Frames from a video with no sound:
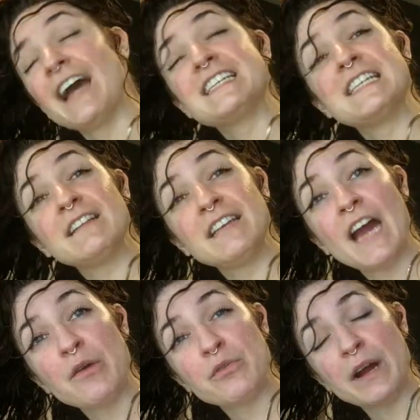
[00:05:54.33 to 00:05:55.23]
Ideally,
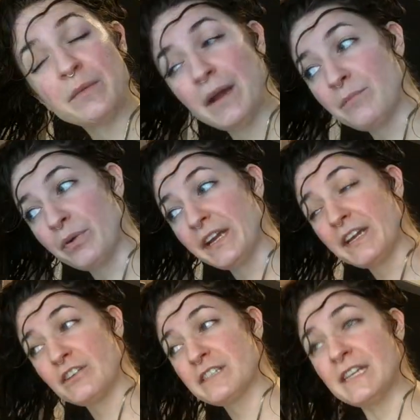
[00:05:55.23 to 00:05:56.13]
I would recommend
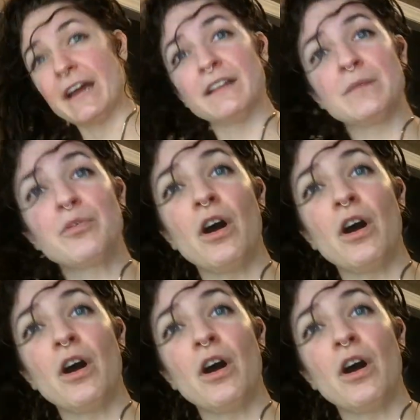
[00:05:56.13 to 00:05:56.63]
bringing your styling